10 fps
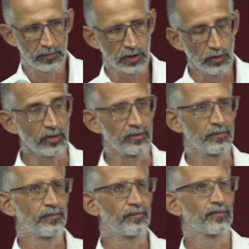school,
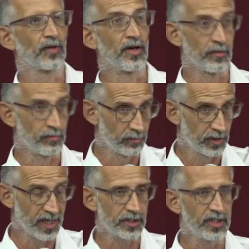on a
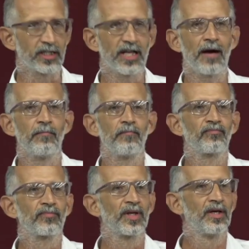CXC exam.
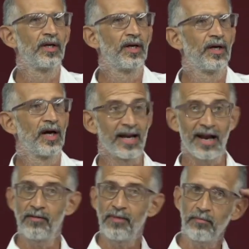And
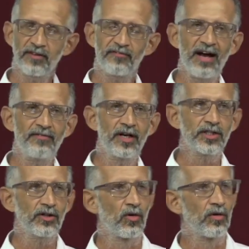I remembered 5
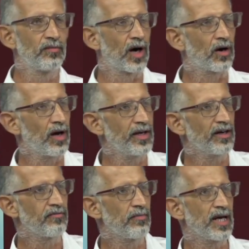years ago, a colleague
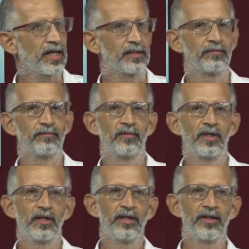of mine
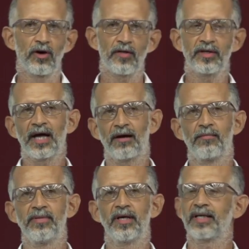in the Northern
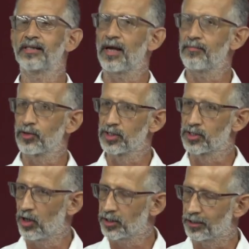Caribbean, that's happened to his
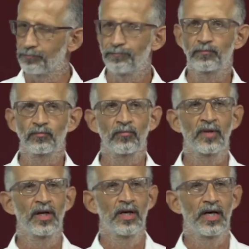daughter.
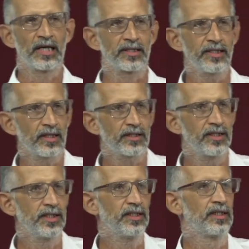And
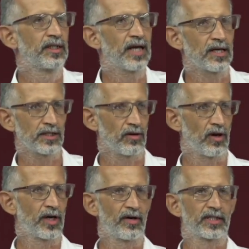CXC canceled
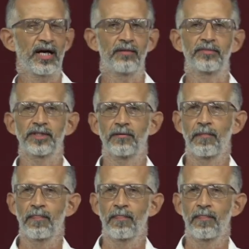all her exams.